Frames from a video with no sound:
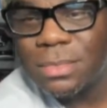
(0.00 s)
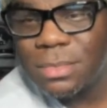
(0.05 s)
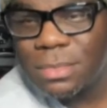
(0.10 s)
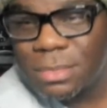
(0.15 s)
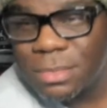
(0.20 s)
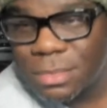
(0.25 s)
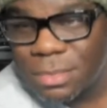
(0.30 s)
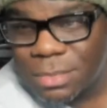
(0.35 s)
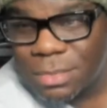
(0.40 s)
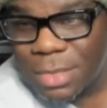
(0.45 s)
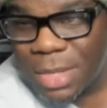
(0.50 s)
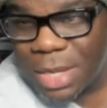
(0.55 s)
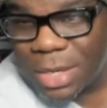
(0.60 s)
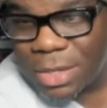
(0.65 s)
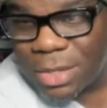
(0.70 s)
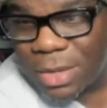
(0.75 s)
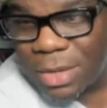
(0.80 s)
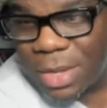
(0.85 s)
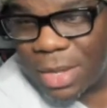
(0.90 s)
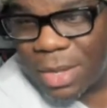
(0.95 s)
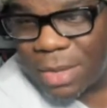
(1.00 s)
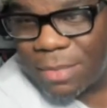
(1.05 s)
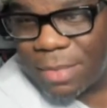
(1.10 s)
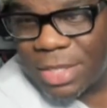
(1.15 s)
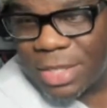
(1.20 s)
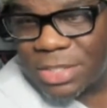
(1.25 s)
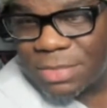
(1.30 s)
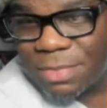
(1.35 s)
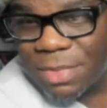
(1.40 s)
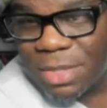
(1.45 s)
Mm, I don't know how it
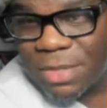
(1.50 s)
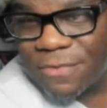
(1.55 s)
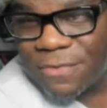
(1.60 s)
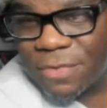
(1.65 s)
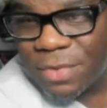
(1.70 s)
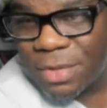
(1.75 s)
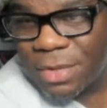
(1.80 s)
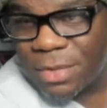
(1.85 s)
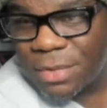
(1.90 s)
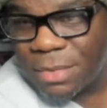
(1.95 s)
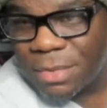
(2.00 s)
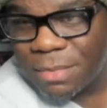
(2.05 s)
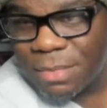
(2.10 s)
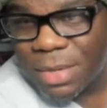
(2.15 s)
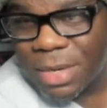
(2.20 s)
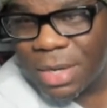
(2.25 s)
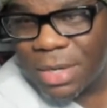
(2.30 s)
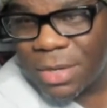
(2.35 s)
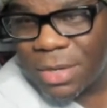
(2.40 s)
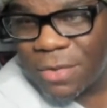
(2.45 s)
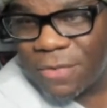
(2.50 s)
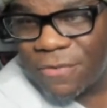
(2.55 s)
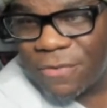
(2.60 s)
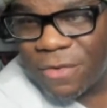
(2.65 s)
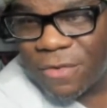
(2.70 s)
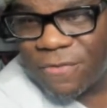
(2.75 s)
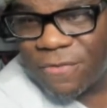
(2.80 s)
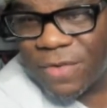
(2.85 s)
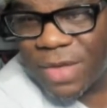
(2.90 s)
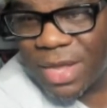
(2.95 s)
makes me feel, but I know
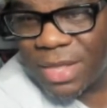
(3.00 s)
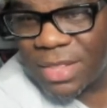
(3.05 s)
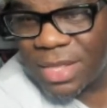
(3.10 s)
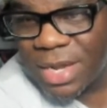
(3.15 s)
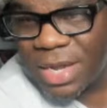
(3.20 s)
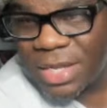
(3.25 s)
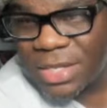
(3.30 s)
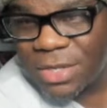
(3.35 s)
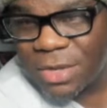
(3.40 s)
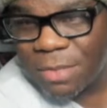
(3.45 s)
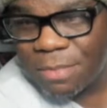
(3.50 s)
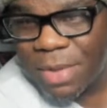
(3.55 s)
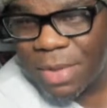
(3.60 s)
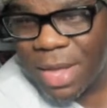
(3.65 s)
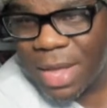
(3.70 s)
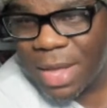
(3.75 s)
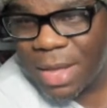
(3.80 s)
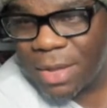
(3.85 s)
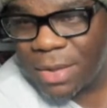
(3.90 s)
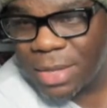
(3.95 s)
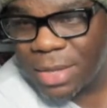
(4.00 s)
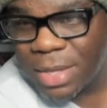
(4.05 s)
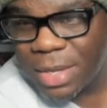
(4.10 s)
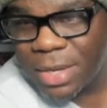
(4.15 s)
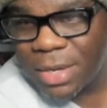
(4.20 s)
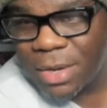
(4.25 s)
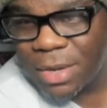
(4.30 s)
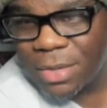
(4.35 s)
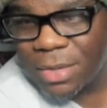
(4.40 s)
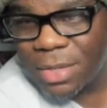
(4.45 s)
for a fact that I don't pile
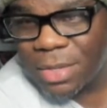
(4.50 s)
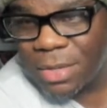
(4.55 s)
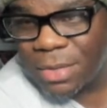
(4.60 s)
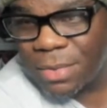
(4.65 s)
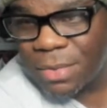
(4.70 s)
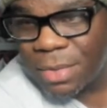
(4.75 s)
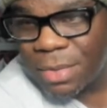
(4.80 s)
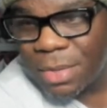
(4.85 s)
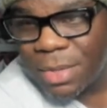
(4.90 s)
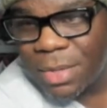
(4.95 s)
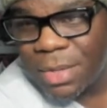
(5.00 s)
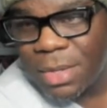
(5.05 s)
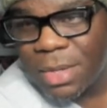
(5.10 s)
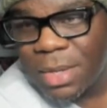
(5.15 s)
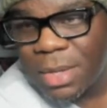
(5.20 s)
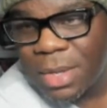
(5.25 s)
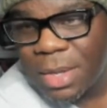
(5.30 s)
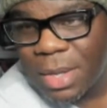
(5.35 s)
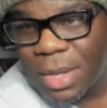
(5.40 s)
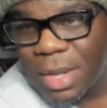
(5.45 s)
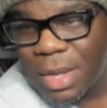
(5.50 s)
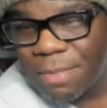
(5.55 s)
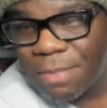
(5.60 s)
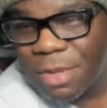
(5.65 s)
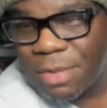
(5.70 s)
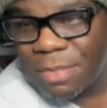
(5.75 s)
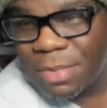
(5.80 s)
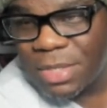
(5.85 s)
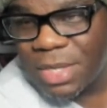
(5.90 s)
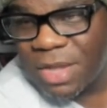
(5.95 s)
in on you. And
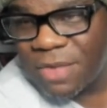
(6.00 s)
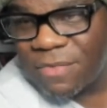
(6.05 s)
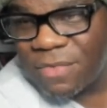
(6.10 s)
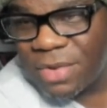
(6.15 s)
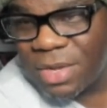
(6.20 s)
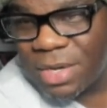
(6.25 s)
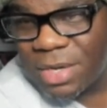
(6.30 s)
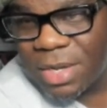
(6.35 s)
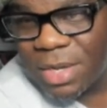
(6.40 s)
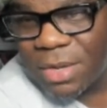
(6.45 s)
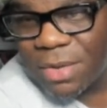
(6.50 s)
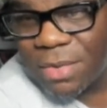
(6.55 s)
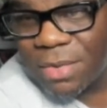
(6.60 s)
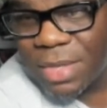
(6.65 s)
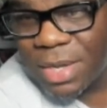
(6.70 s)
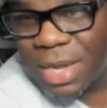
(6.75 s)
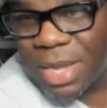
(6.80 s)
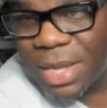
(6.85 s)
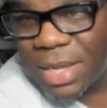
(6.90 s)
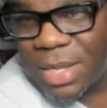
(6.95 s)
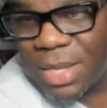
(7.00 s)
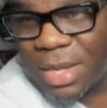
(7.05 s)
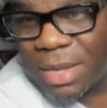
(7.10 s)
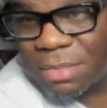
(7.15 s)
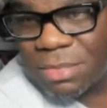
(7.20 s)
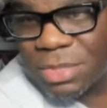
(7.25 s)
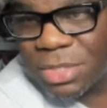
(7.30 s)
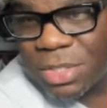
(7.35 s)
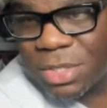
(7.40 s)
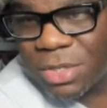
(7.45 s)
people definitely know that I
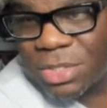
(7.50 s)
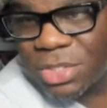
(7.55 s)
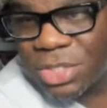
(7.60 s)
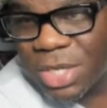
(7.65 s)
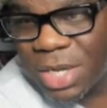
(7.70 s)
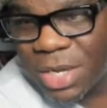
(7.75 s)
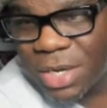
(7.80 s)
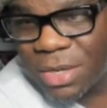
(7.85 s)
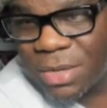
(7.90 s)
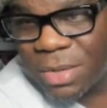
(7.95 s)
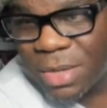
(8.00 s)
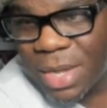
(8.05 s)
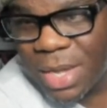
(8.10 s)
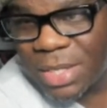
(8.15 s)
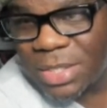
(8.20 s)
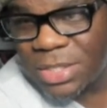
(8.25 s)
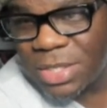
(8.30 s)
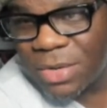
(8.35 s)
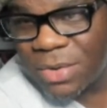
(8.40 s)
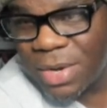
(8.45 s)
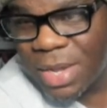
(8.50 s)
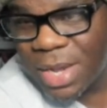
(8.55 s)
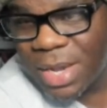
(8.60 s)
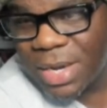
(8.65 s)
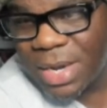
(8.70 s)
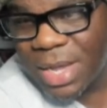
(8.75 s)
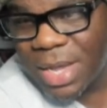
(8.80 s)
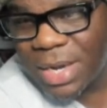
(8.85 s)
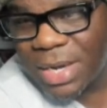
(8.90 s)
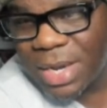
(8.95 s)
come to your channel, I donate,
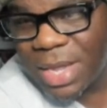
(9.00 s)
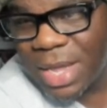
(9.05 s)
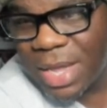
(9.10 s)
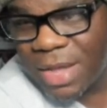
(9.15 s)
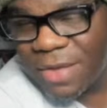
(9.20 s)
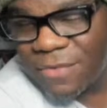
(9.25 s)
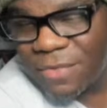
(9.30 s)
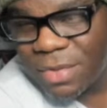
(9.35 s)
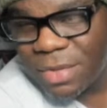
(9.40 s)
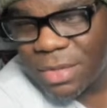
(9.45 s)
and I laugh.